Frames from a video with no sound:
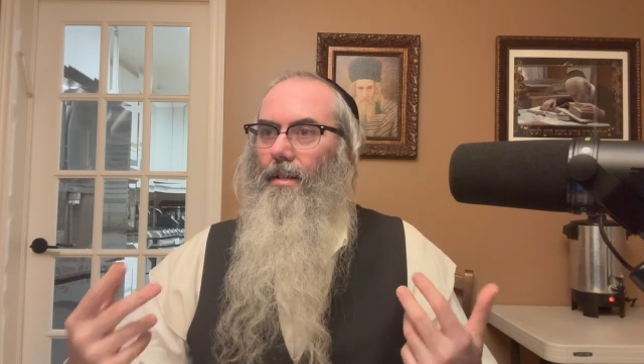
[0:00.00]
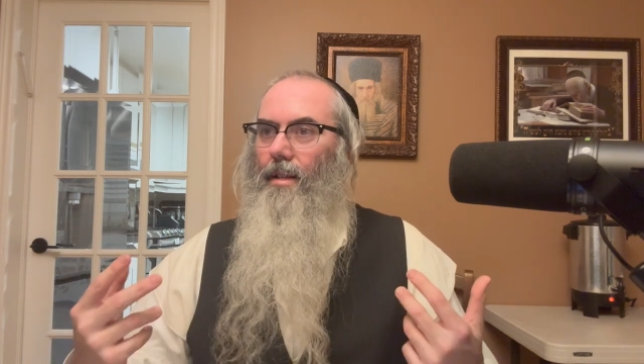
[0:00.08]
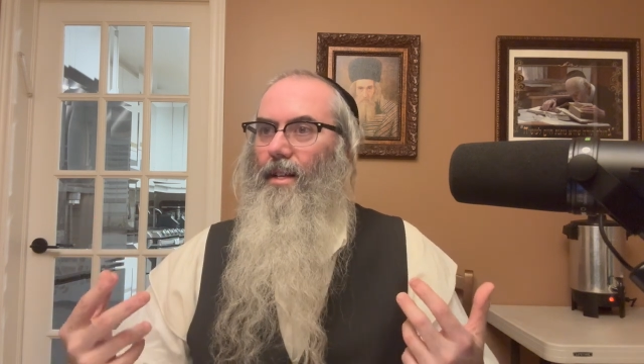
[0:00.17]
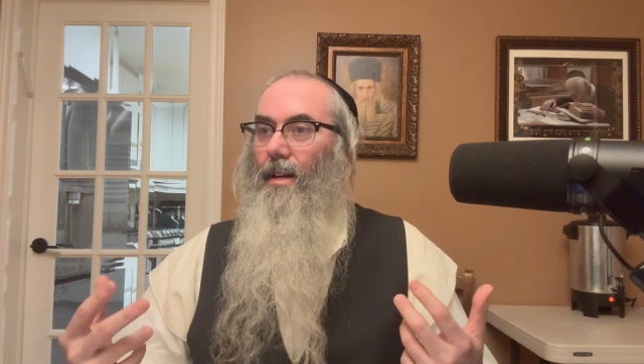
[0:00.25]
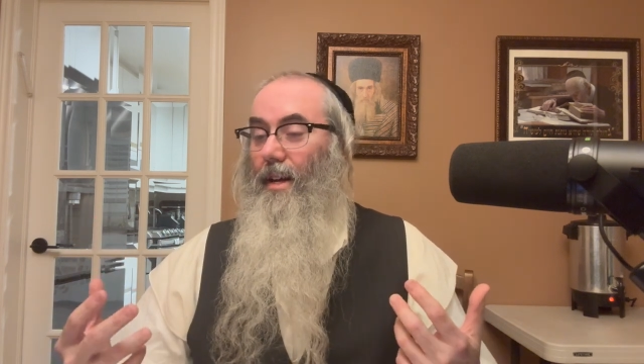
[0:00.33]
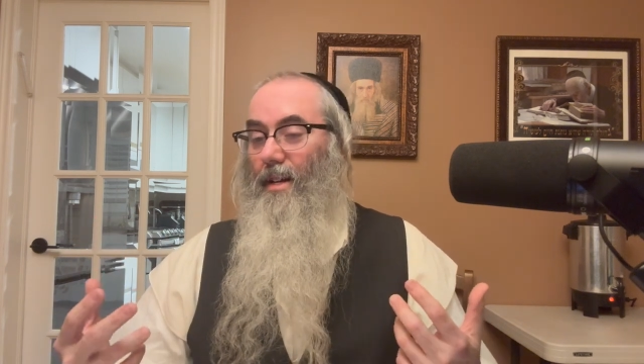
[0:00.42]

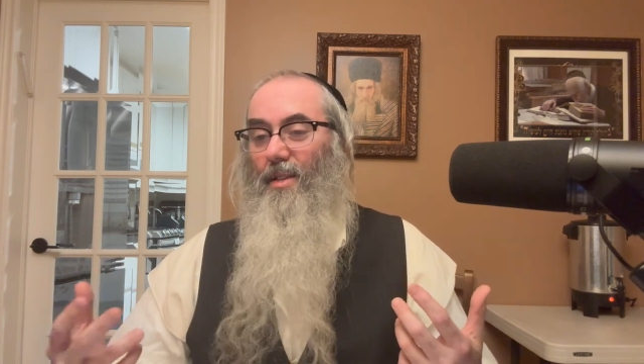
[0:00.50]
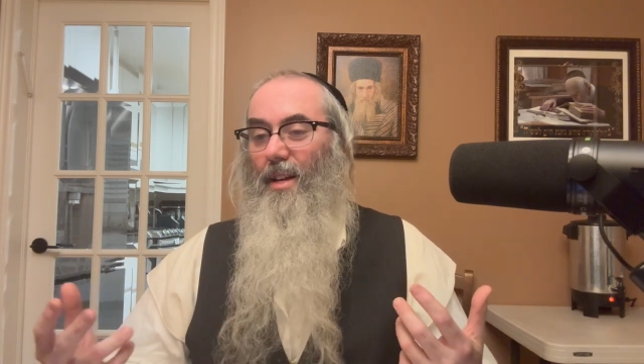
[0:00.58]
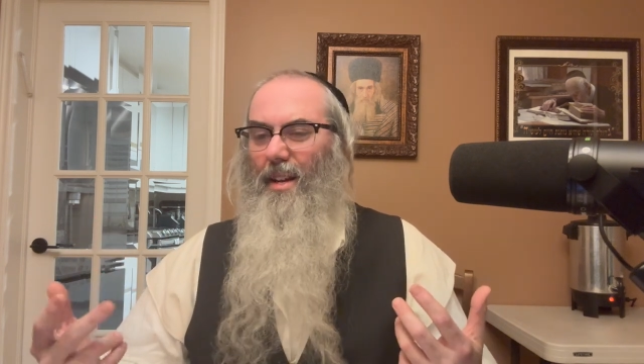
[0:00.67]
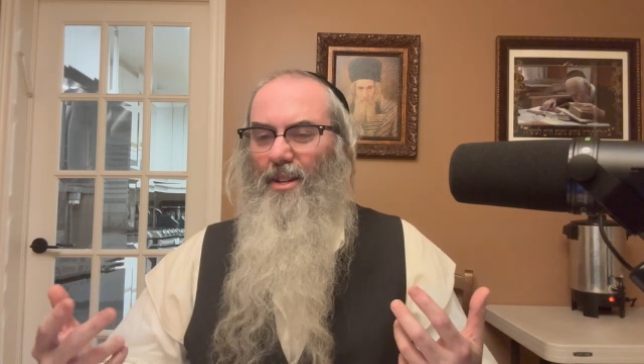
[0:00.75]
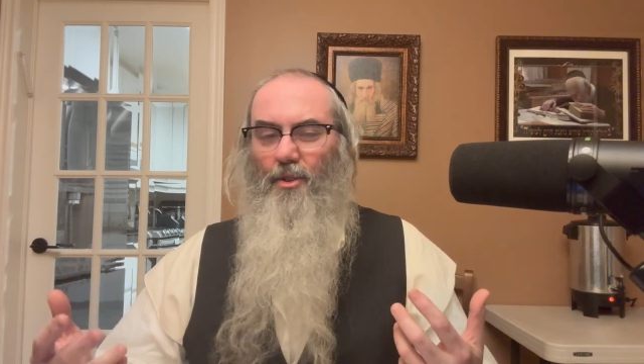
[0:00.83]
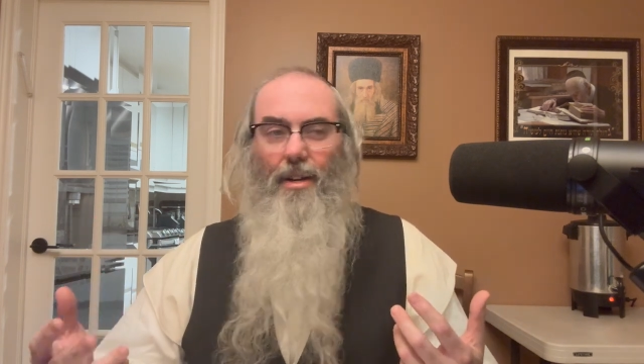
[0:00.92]
I guess they
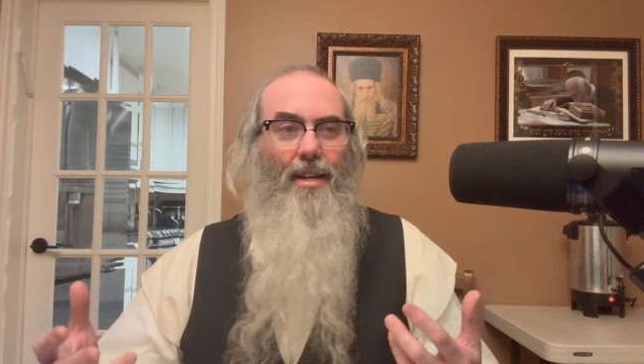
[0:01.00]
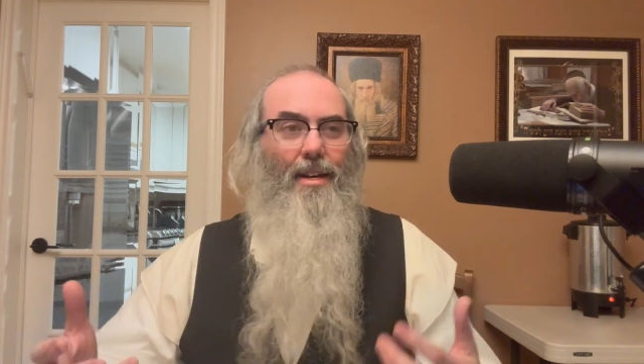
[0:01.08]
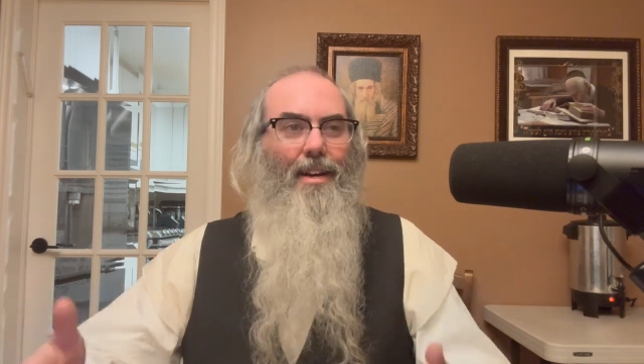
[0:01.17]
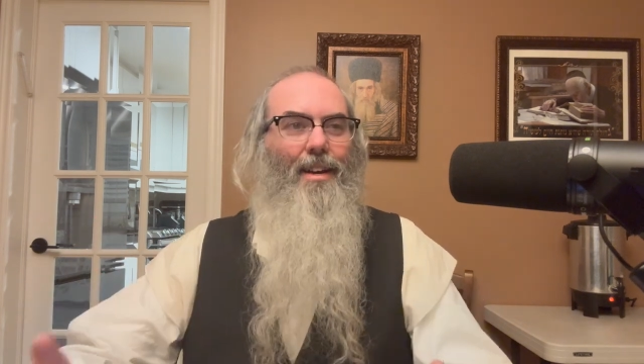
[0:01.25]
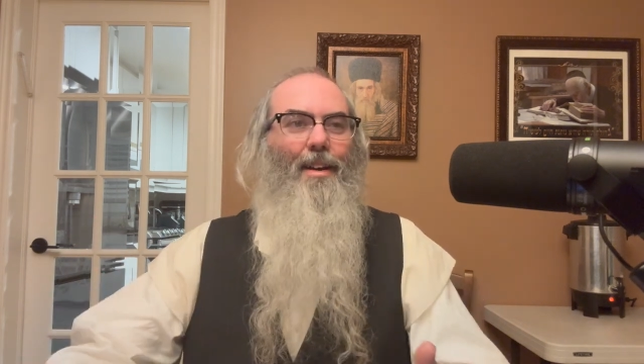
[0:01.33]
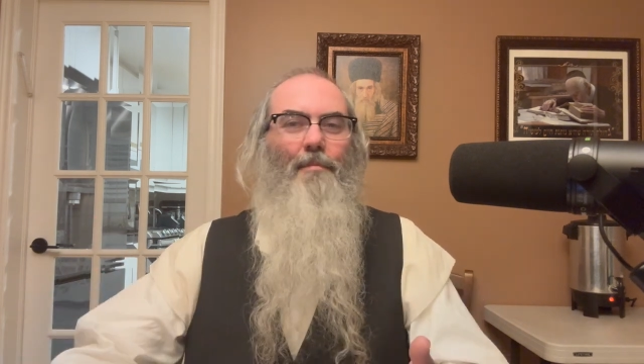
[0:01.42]
kind of drink,
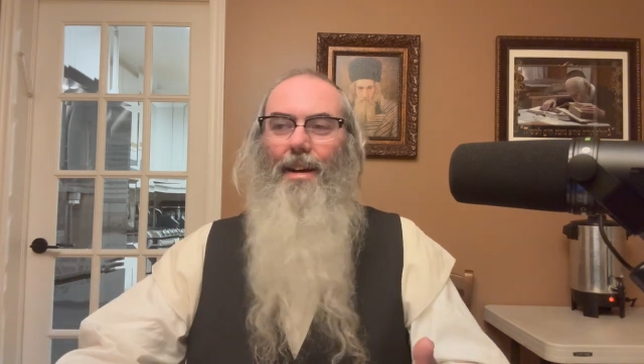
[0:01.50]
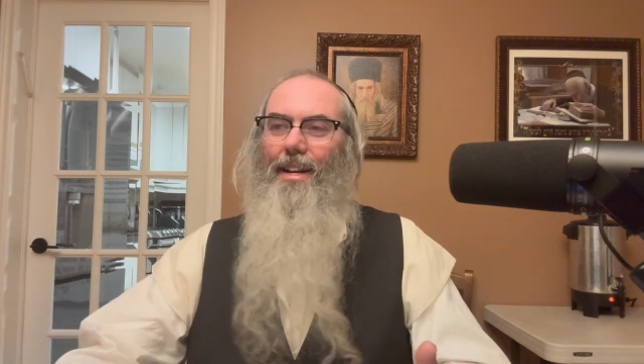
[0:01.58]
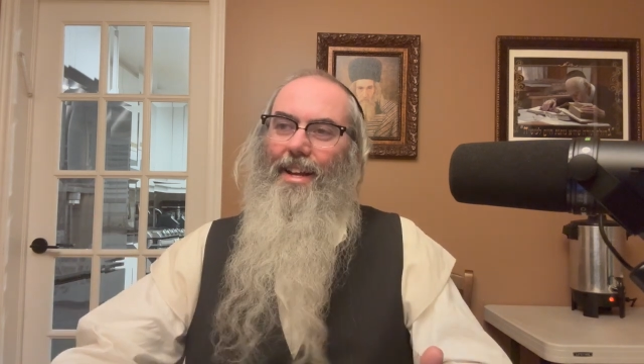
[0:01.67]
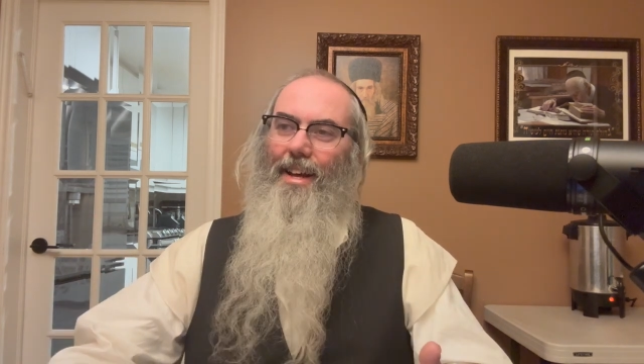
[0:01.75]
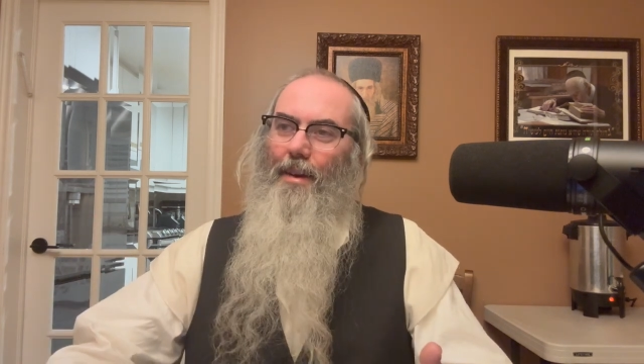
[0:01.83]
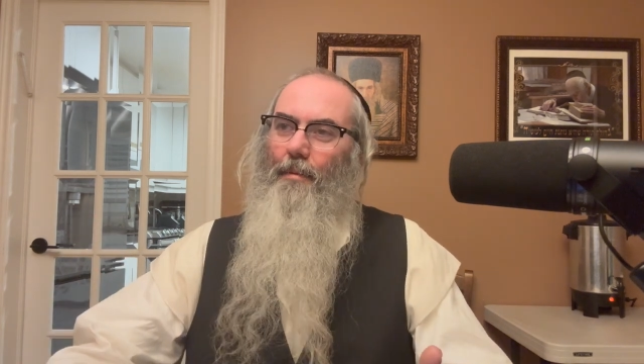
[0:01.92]

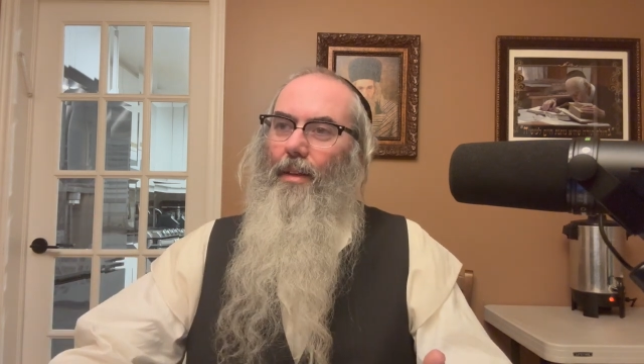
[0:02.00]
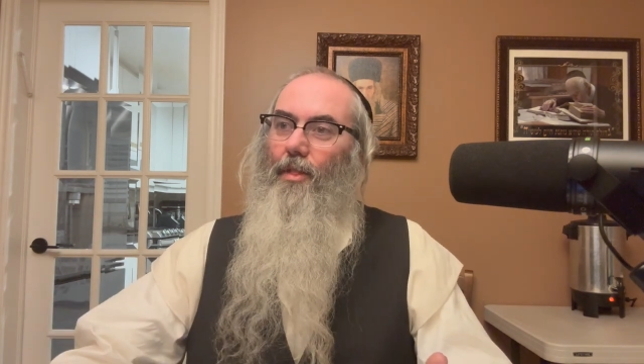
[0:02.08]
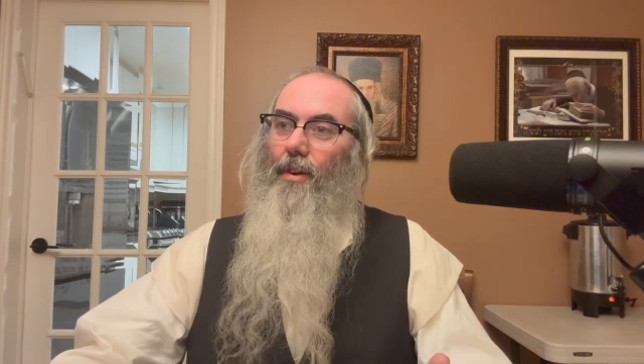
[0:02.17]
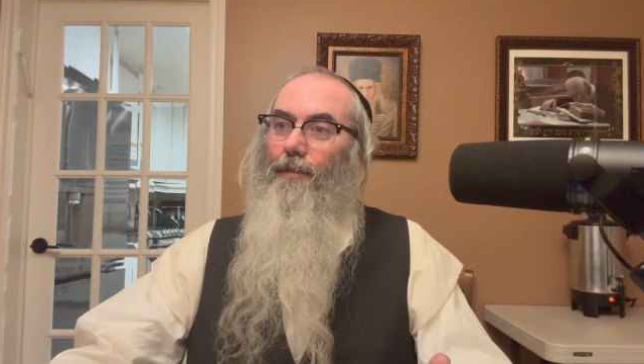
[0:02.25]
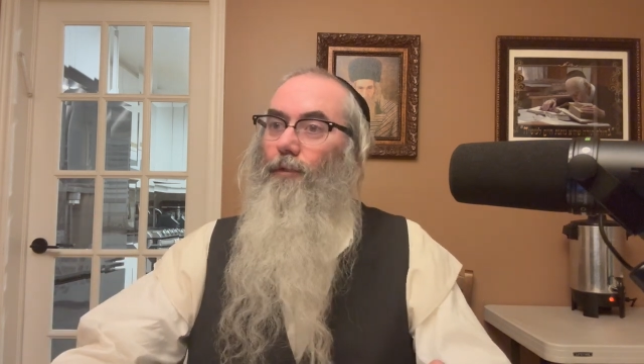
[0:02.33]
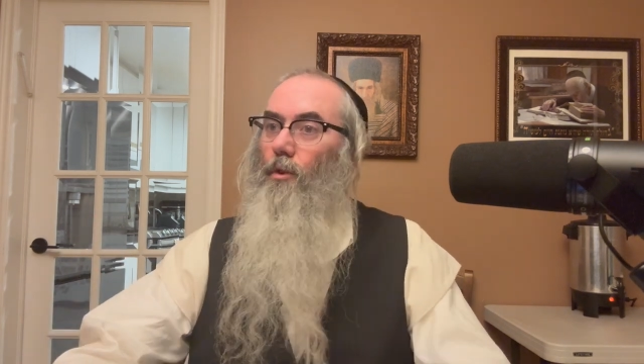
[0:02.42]
but
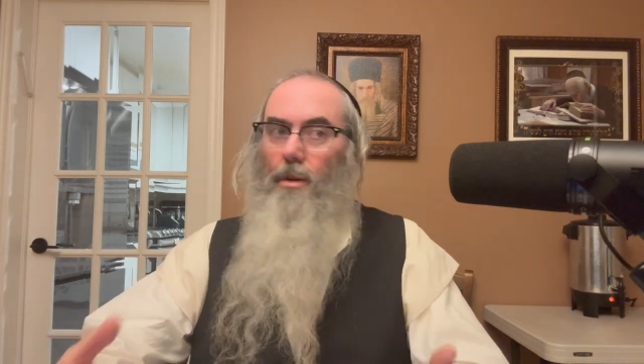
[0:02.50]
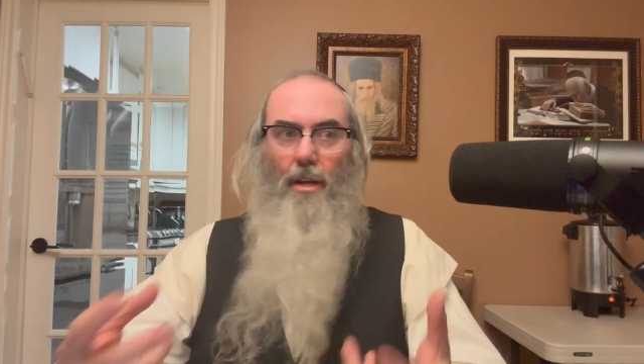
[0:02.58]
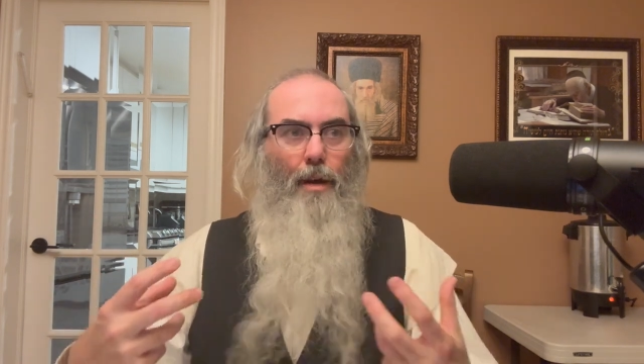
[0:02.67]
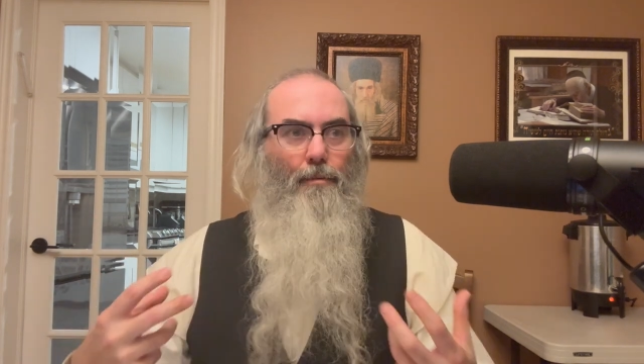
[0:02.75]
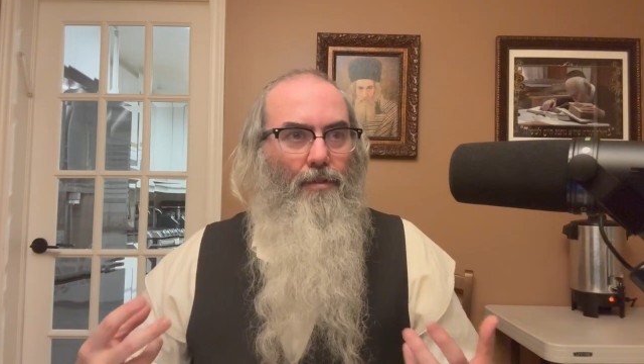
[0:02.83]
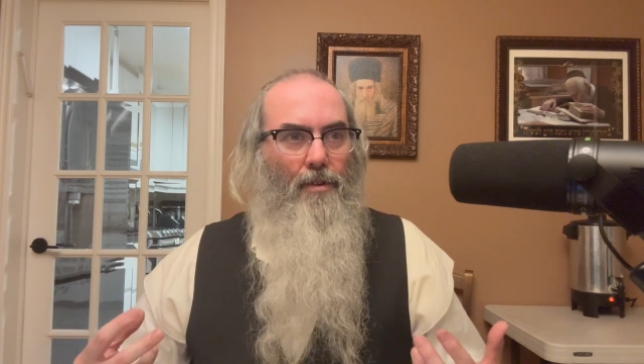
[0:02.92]
their food
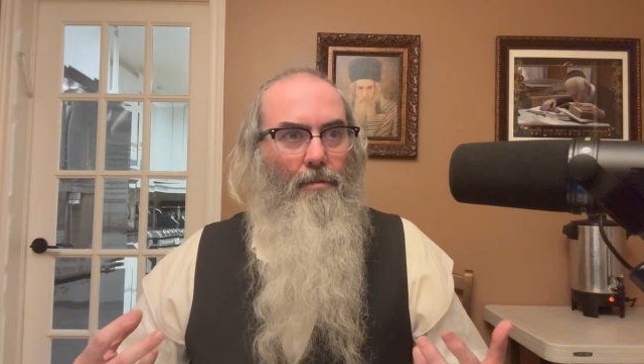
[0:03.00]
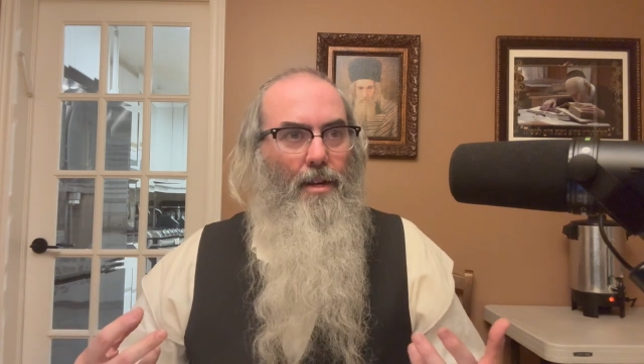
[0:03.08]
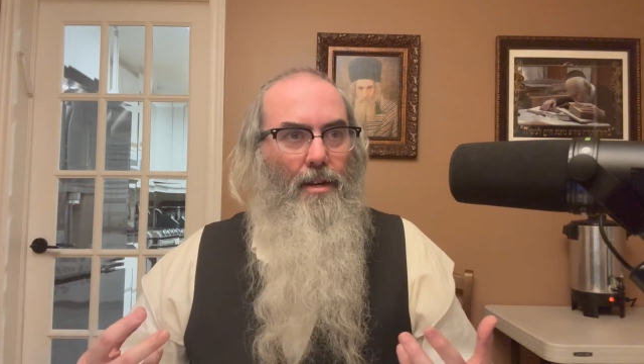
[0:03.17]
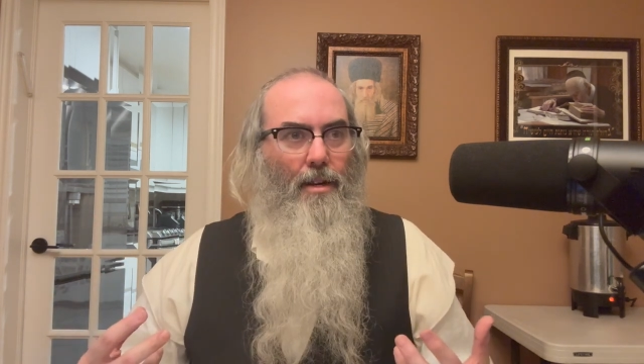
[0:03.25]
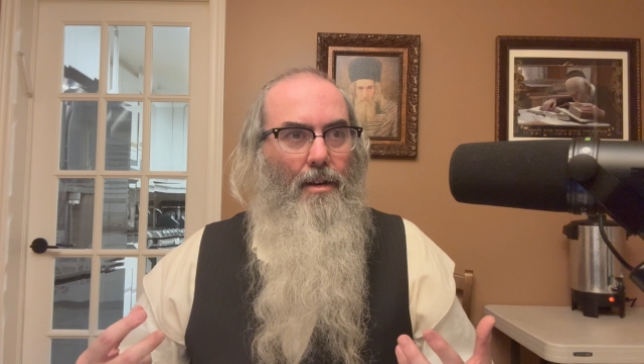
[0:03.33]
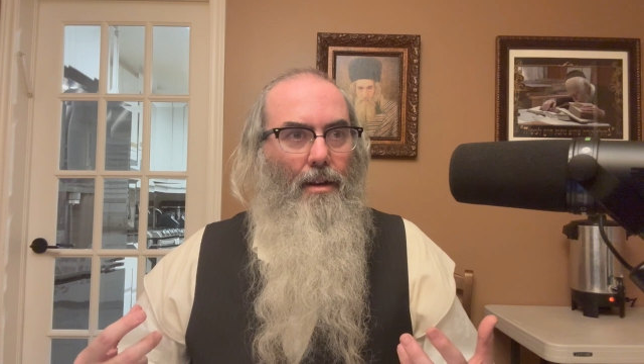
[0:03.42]
comes from
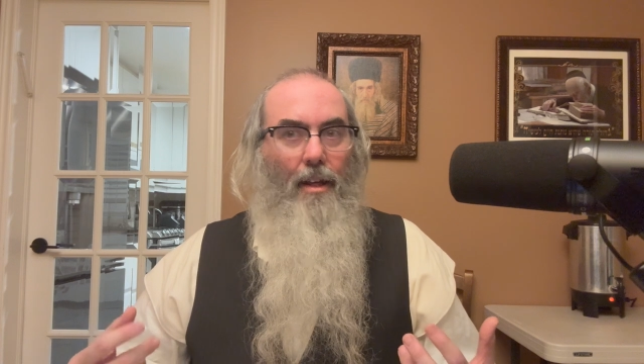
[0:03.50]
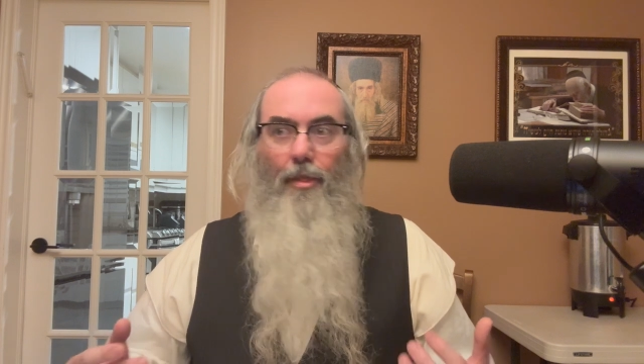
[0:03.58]
there.